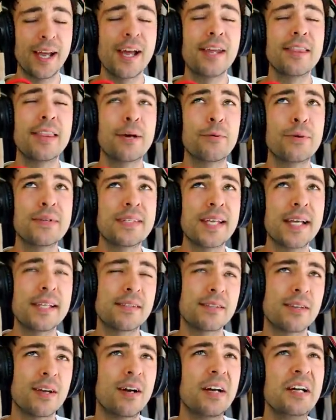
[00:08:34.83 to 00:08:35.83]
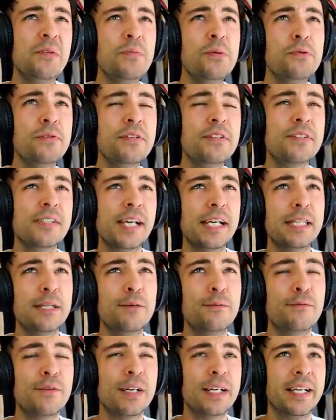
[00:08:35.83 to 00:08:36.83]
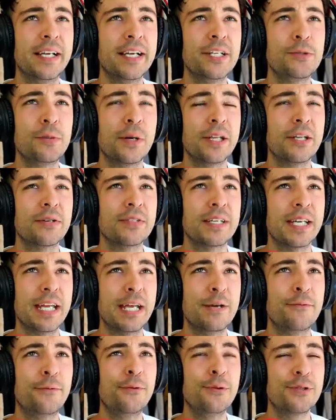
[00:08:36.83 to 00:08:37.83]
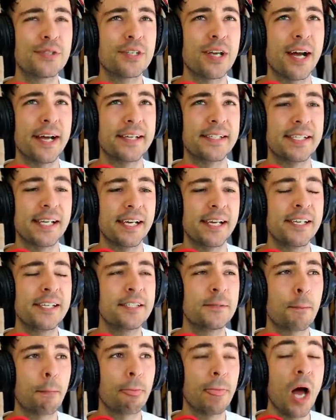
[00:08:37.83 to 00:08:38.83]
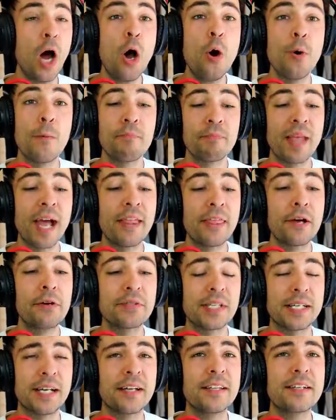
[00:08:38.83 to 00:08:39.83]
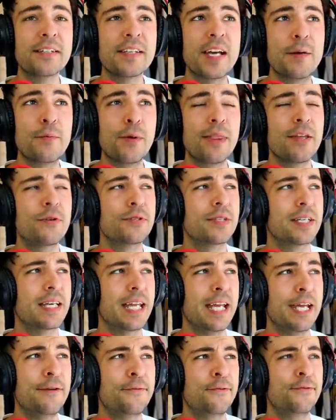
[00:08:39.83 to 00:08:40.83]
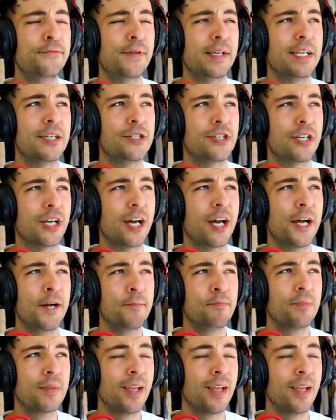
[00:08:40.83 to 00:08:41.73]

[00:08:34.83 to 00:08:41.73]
There was that time we were inside the village where there was an evil scientist. Oh, and there was another time when there was an evil villager.